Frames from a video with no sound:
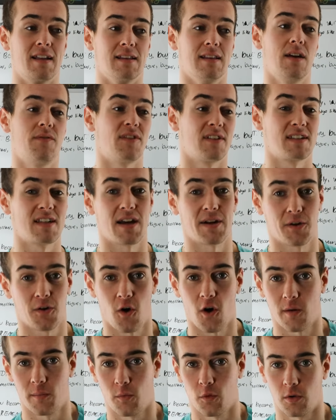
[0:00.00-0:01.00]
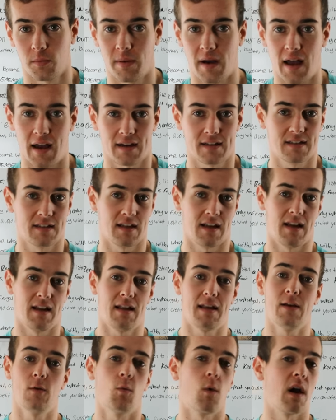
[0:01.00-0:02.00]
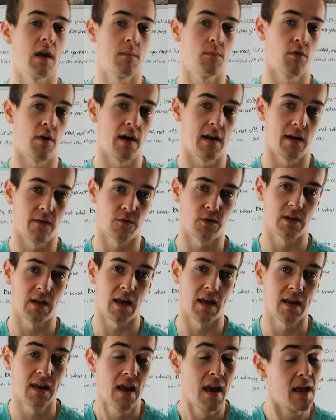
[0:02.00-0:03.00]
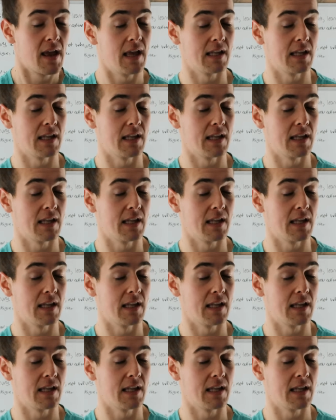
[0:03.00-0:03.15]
live inside a cardboard box and eat white bread every day.